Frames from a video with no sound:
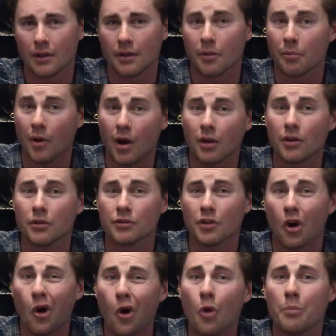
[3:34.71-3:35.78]
The Broncos
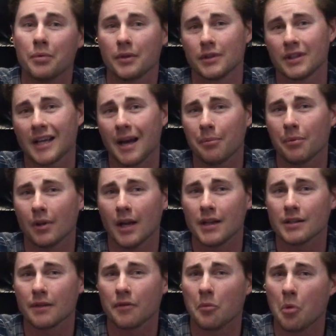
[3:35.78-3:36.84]
hope to
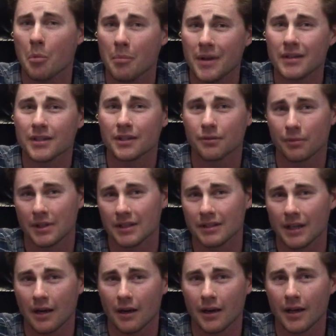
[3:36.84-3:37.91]
capitalize off a momentous win
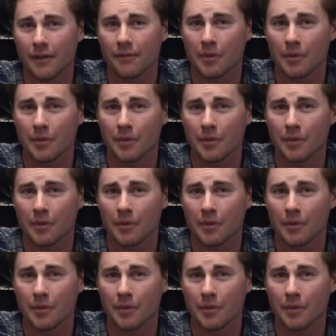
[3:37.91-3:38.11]
Saturday,